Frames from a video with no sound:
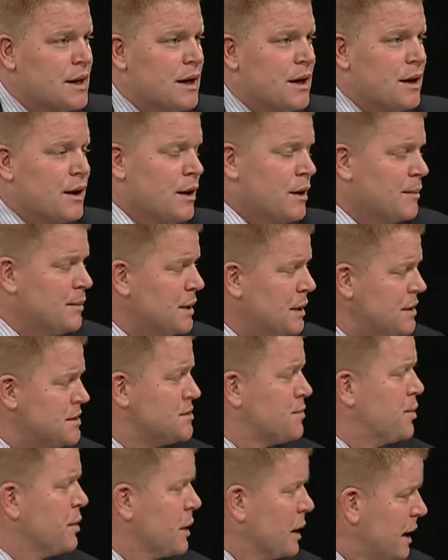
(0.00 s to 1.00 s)
our
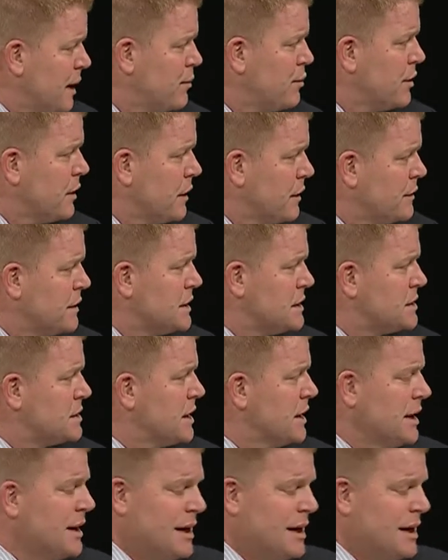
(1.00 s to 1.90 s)
municipal libraries,